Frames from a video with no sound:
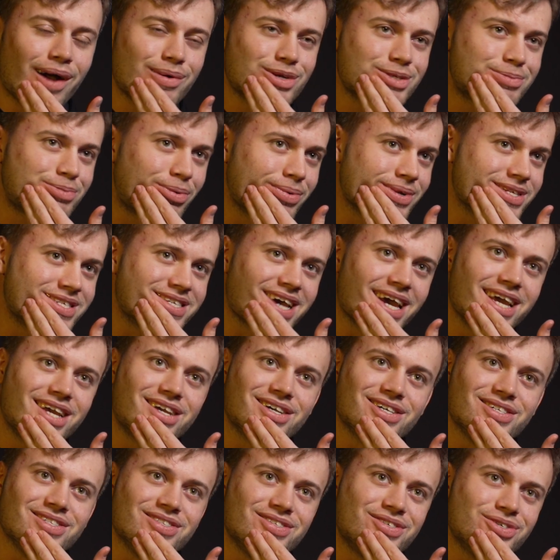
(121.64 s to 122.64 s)
was probably
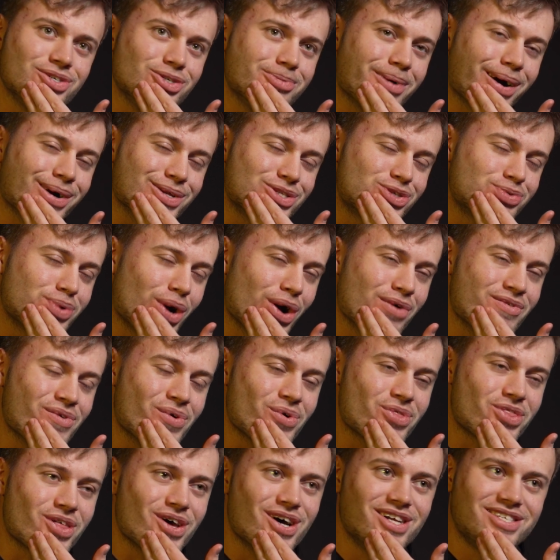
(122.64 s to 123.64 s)
taken to about 12
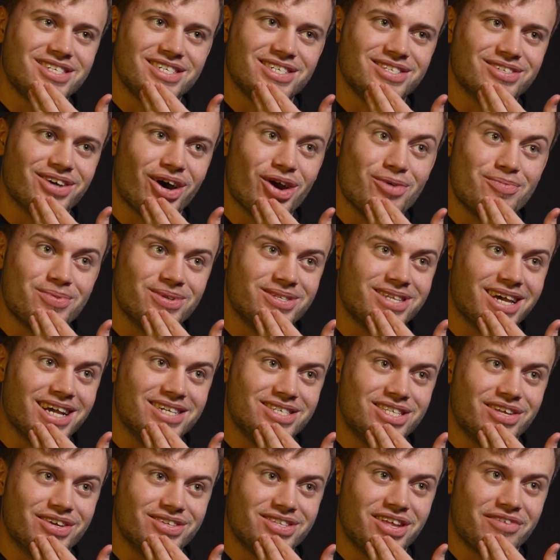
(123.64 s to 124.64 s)
or 13 open
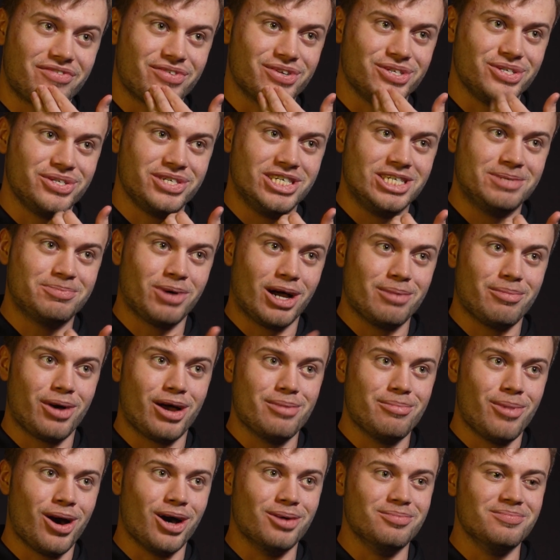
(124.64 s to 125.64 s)
days at different unis by
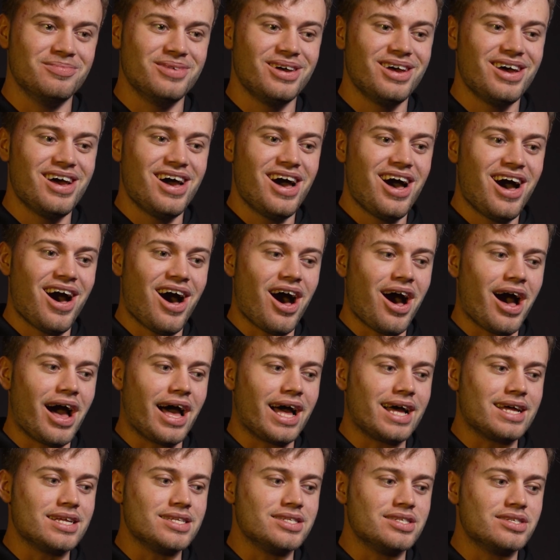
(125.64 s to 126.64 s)
my mum,
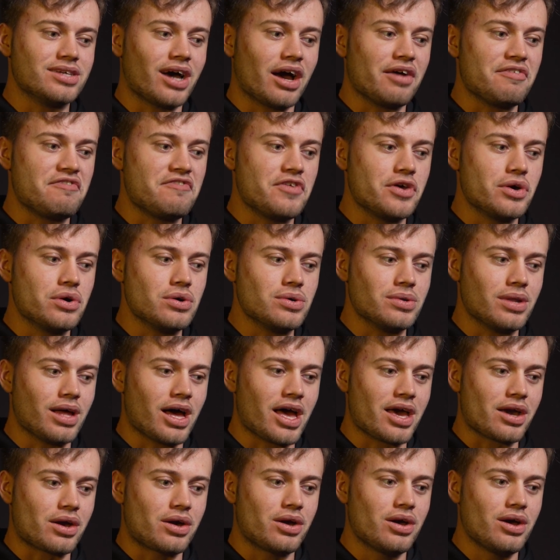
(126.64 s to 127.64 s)
and I feel
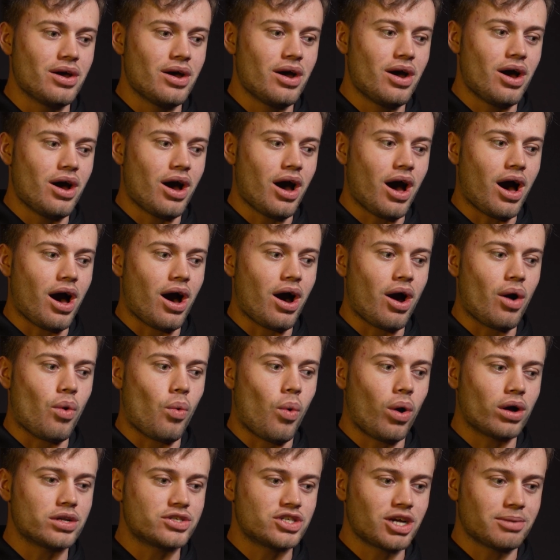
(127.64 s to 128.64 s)
like
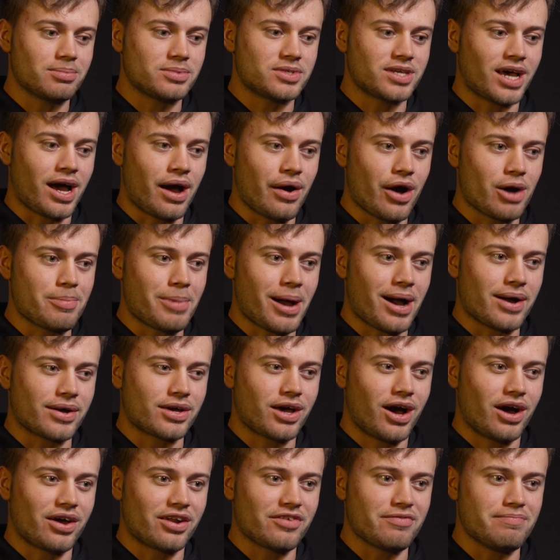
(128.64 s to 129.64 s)
what jumped out about
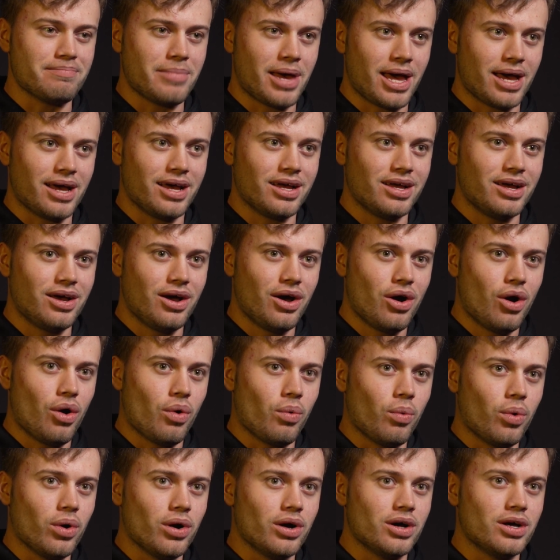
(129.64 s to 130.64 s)
Cardiff Met
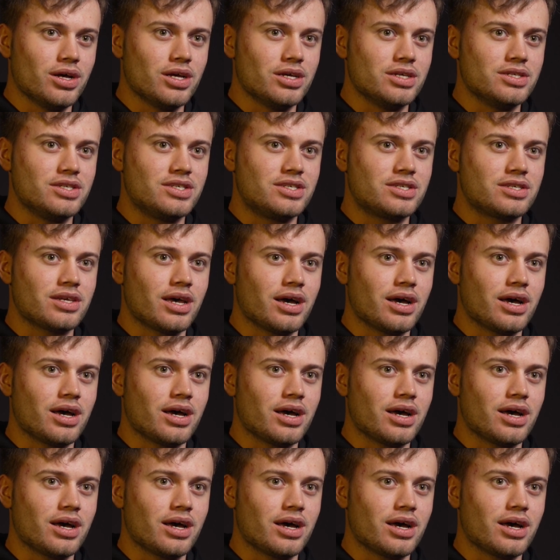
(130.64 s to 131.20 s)
was,